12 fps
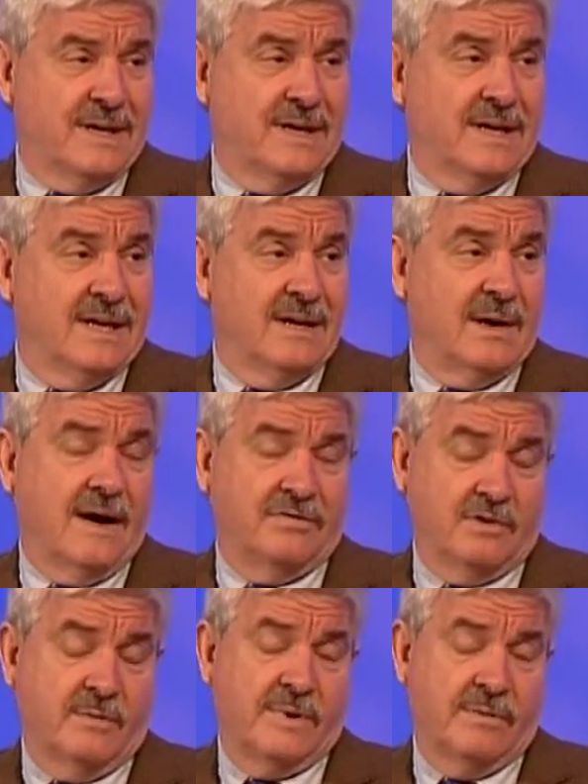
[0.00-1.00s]
Yes. You have
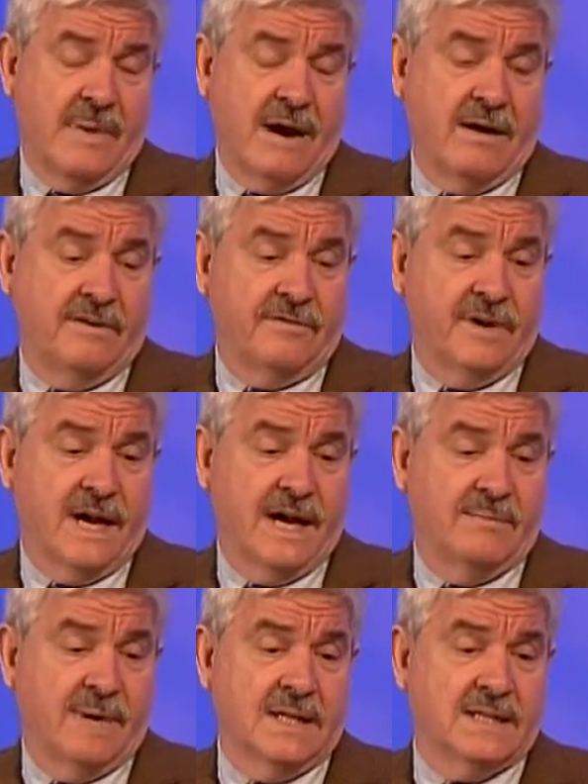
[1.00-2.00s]
to have been married for
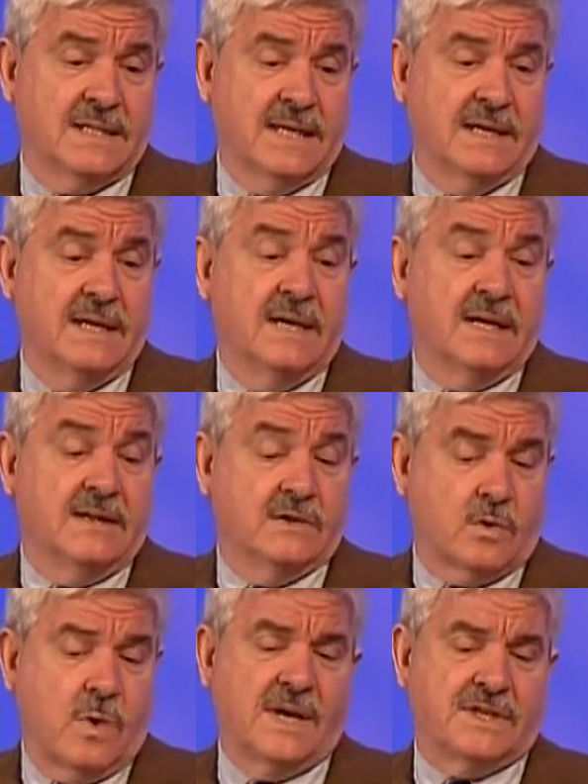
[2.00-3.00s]
nine months. And
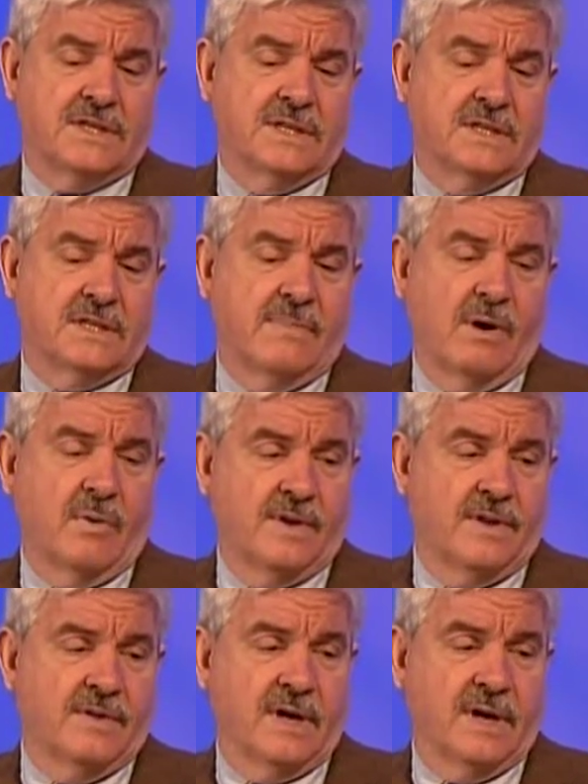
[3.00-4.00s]
there's questions about
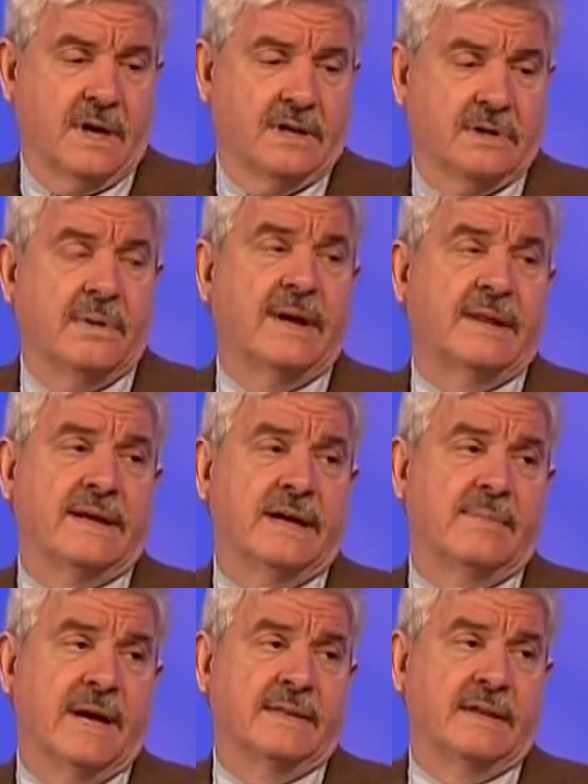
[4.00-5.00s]
whether they're going to do anything
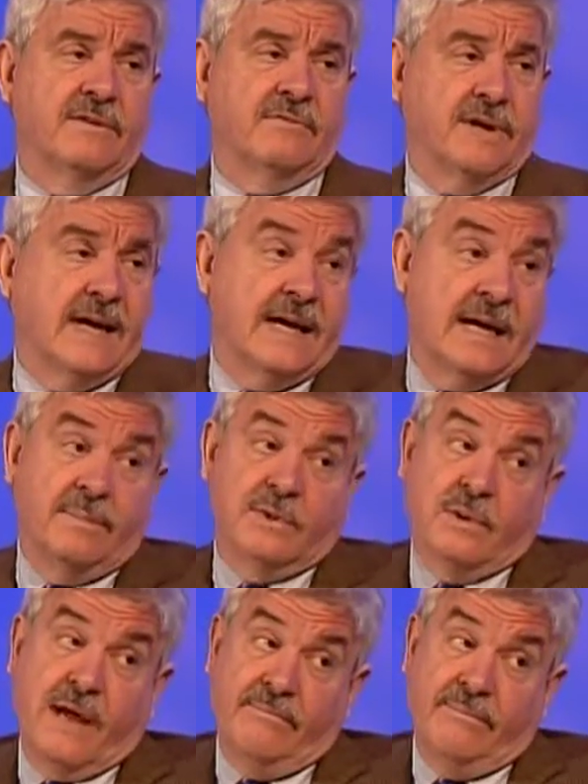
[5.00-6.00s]
about that for gay
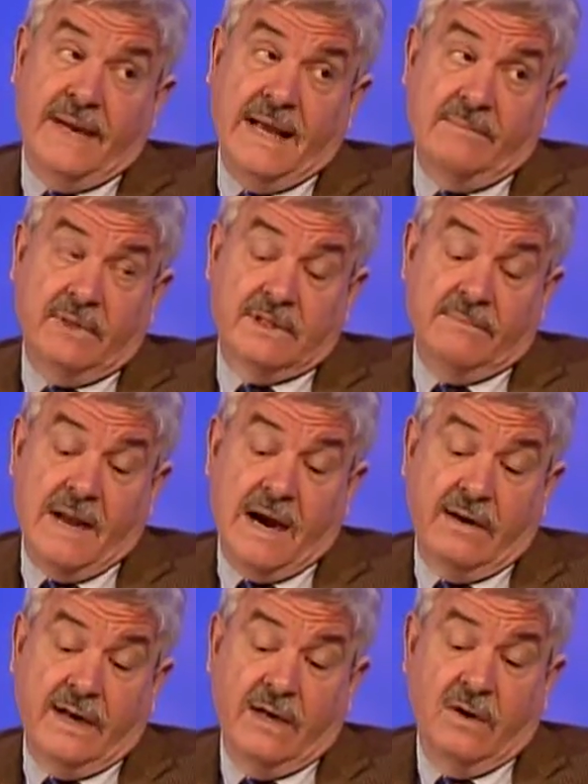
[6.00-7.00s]
couples who haven't been able to
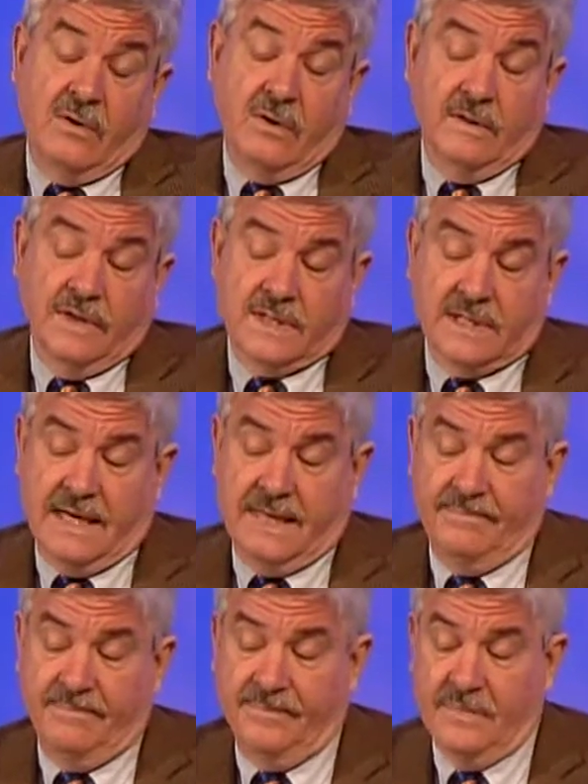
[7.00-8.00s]
marry all this
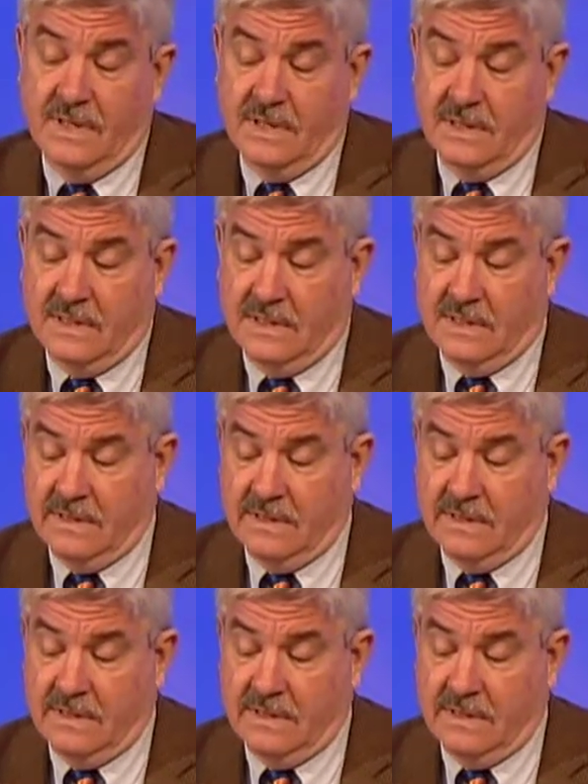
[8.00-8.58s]
time. Exactly.